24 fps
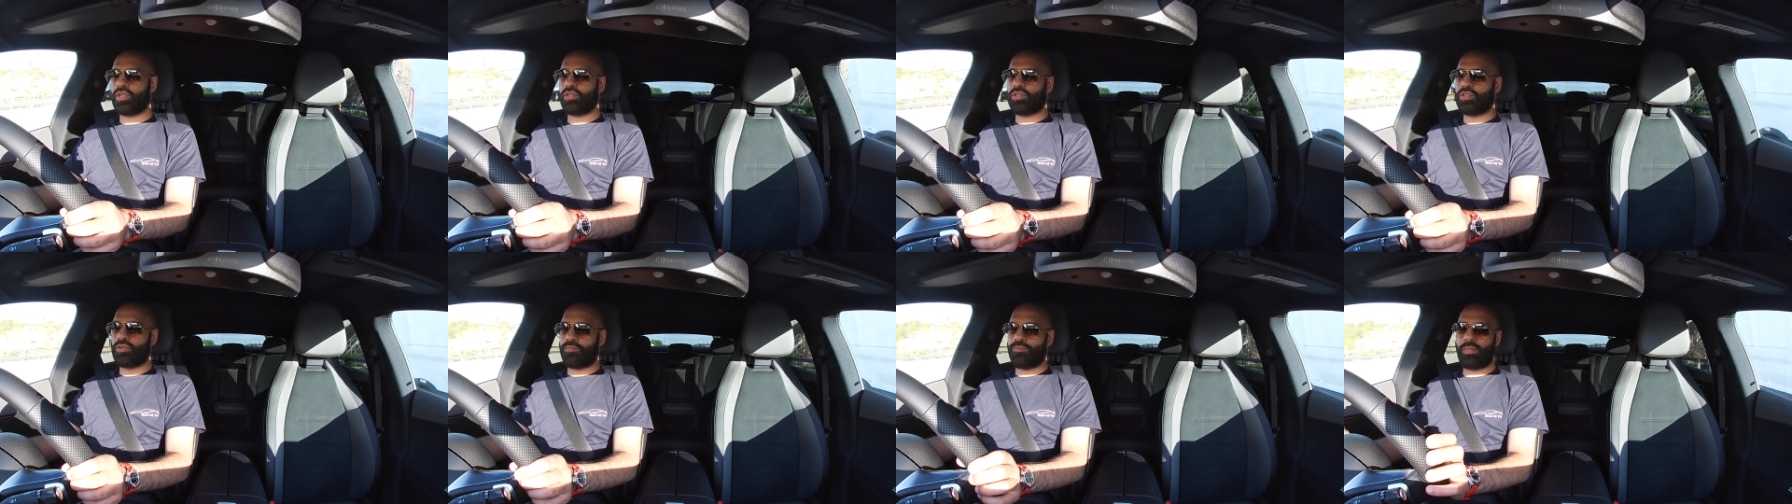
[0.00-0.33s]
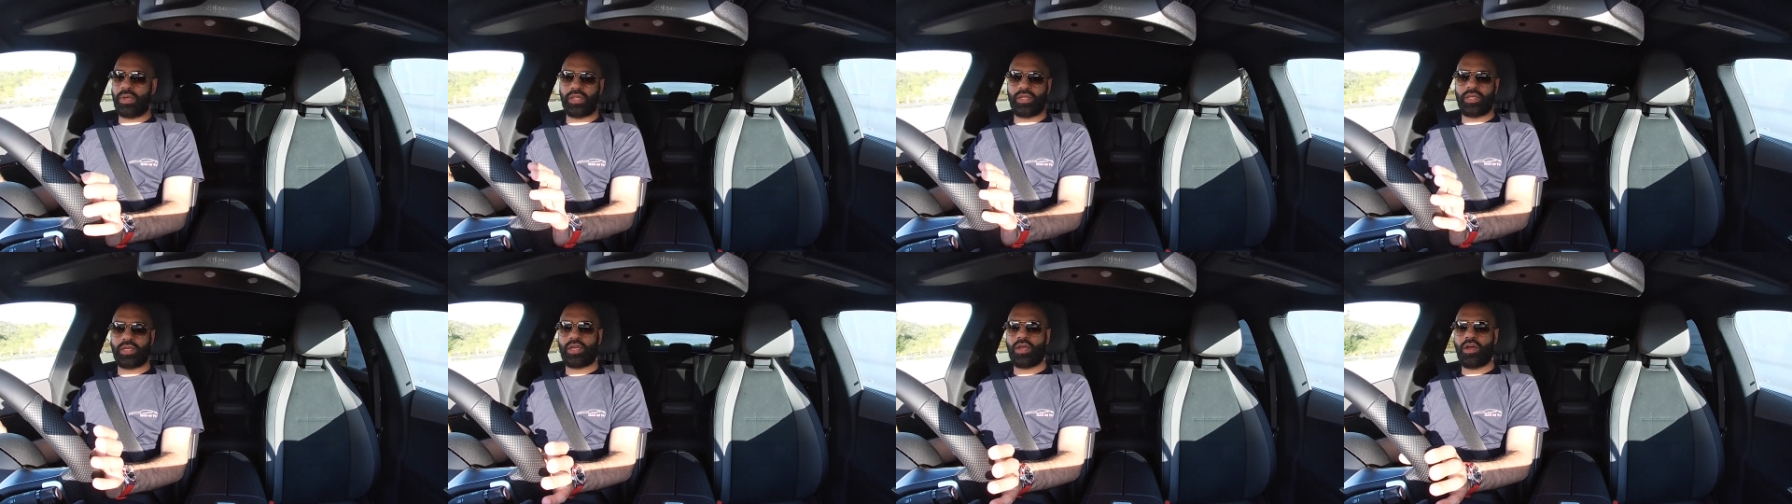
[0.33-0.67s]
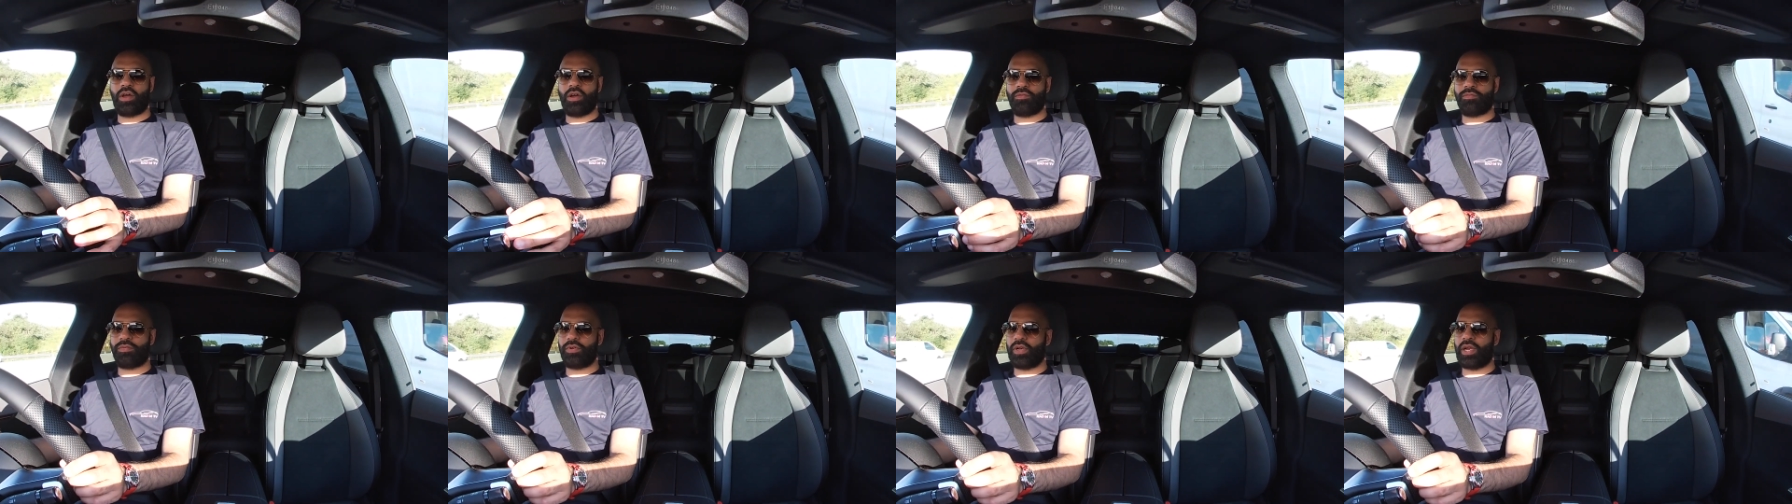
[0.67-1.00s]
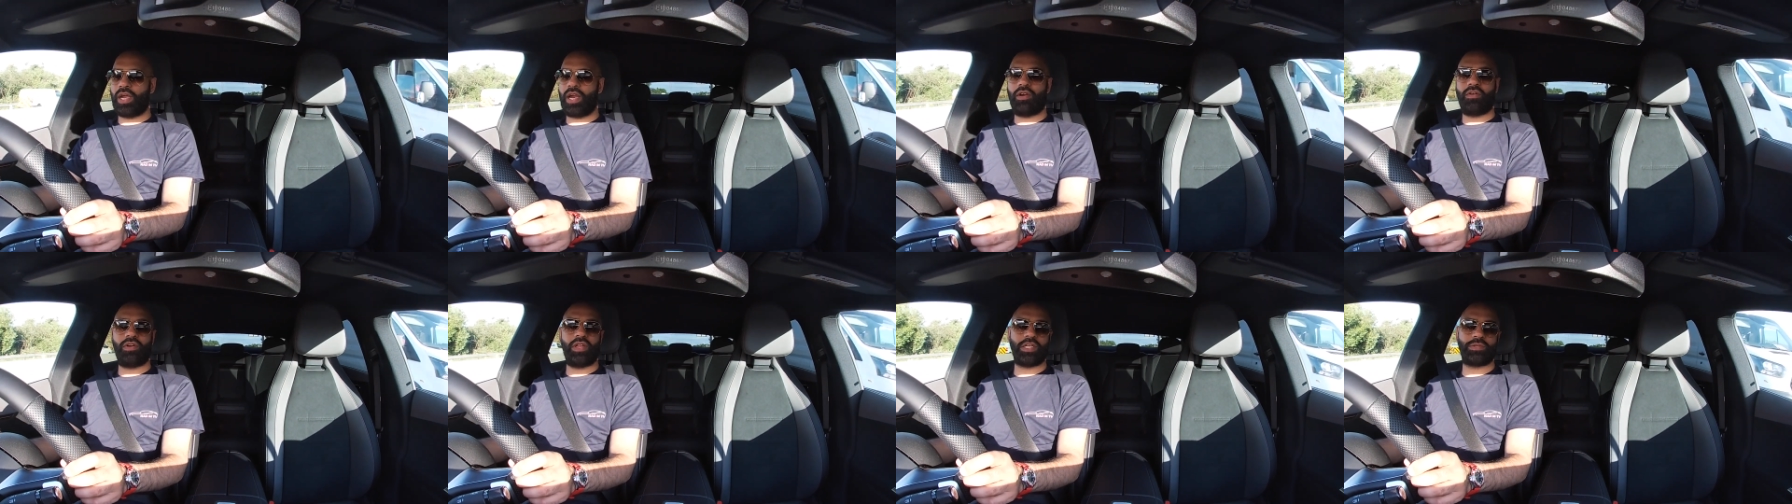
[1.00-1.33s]
to make the car feel
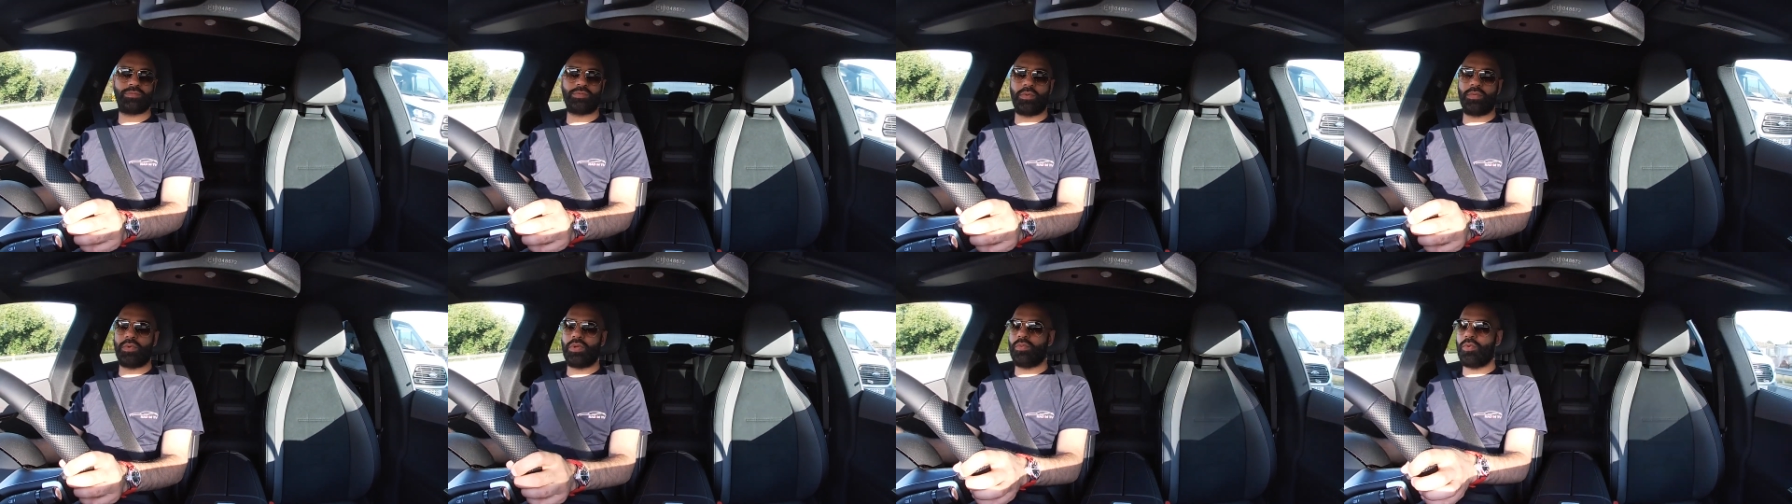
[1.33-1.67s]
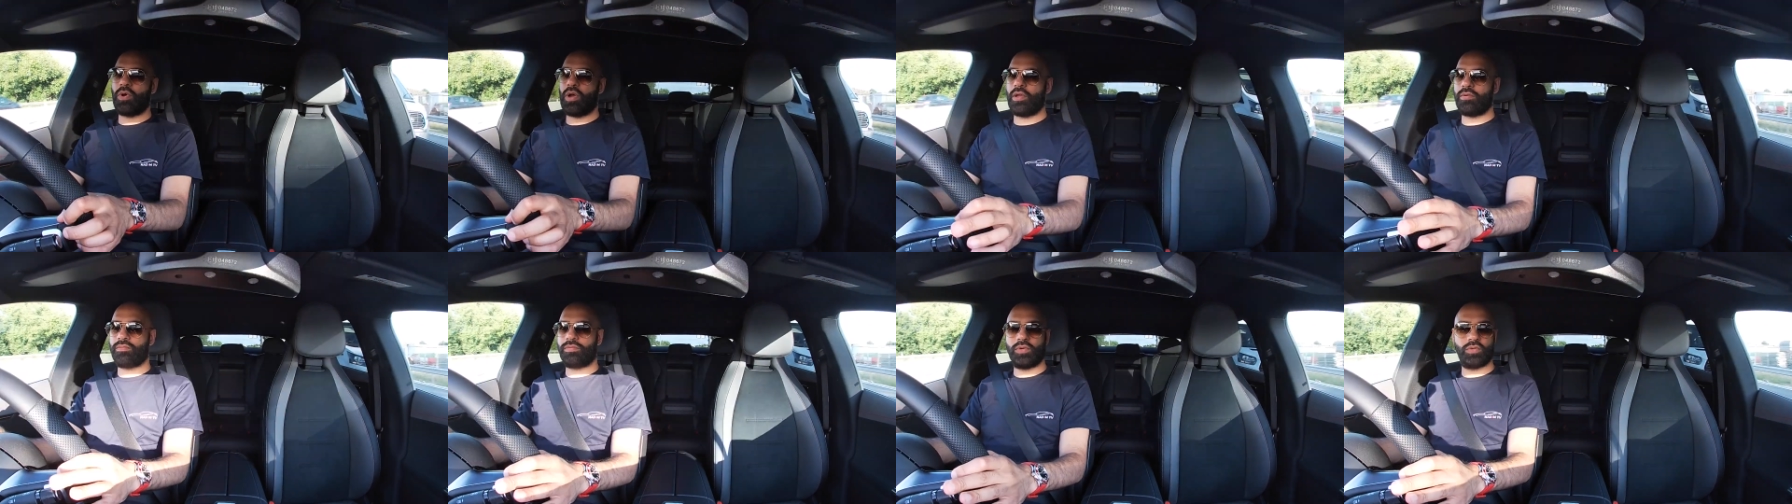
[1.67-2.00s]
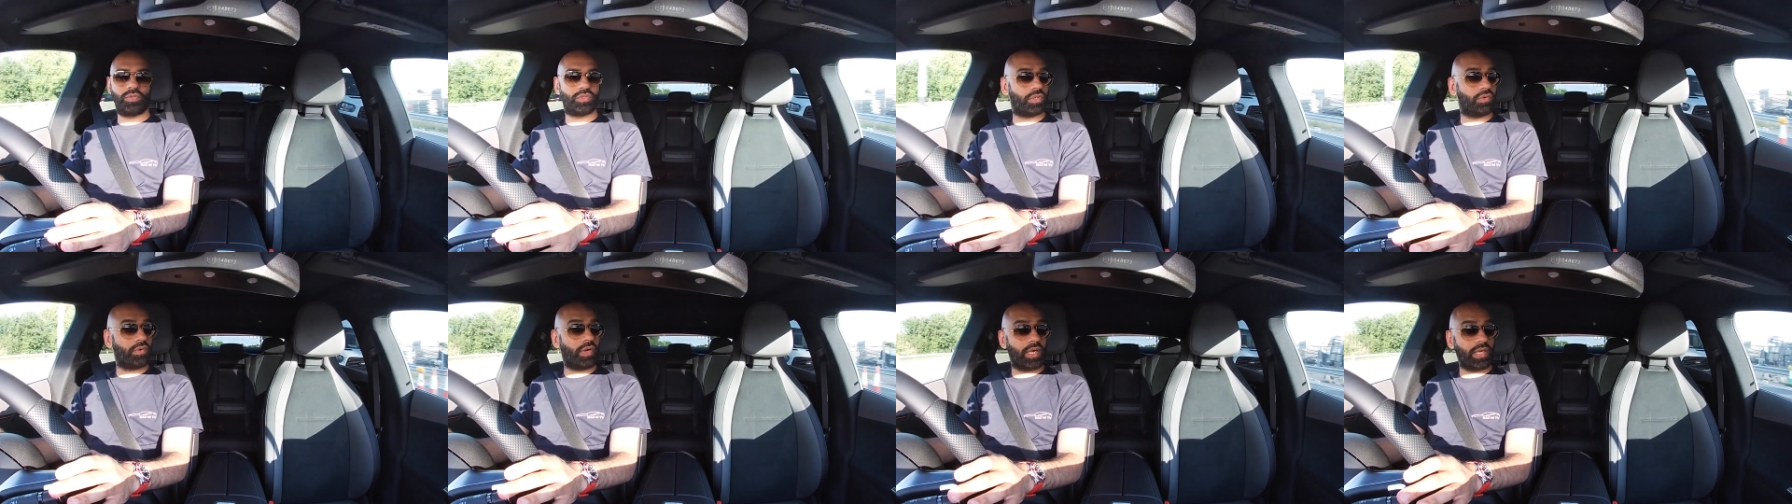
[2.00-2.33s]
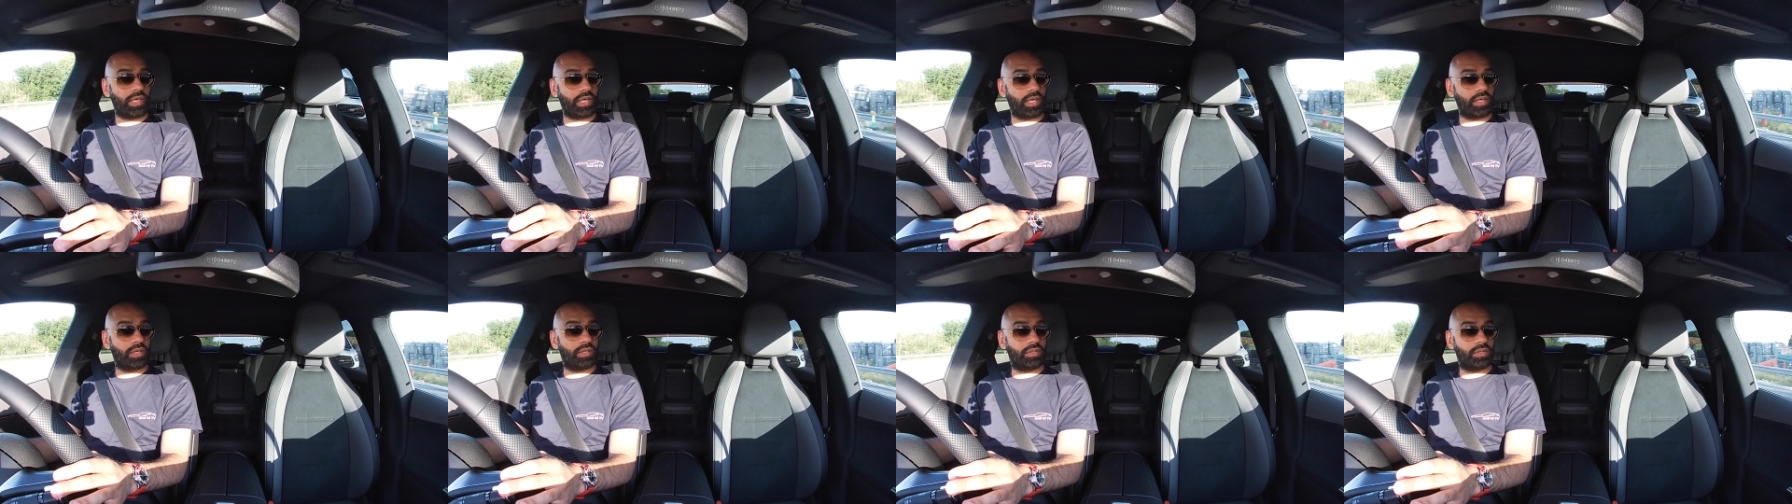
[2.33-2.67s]
airy. That's probably why it feels alright
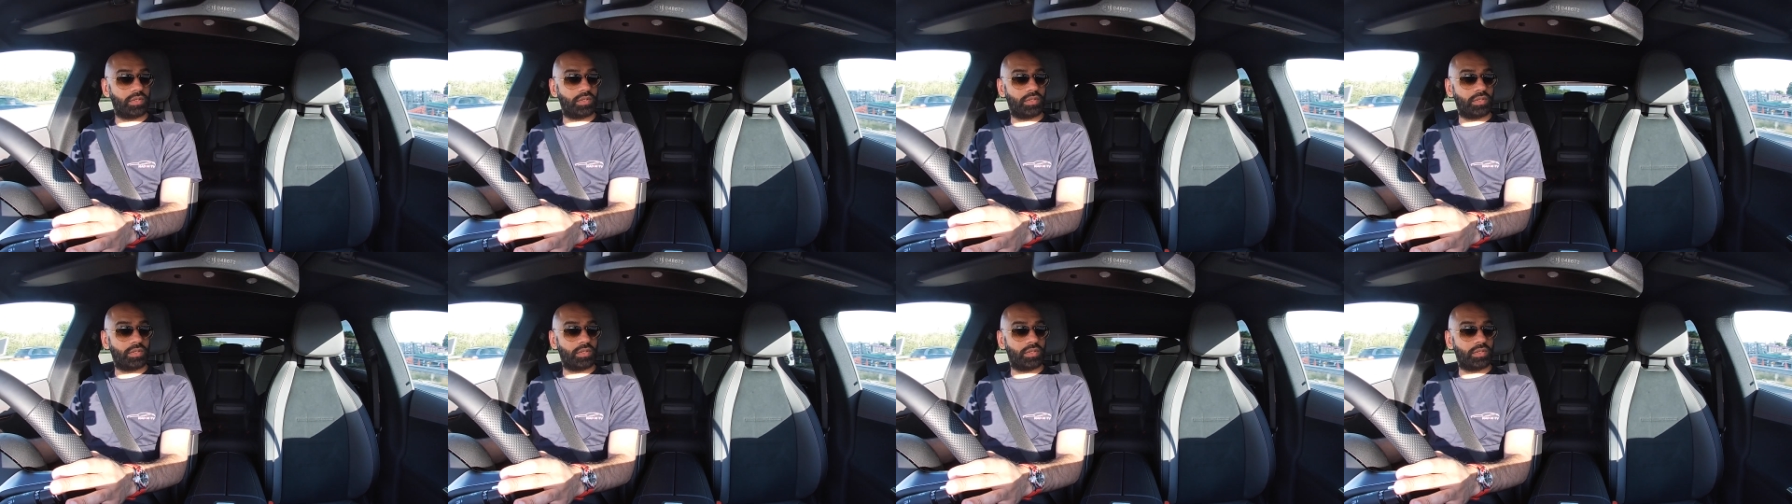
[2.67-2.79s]
in here.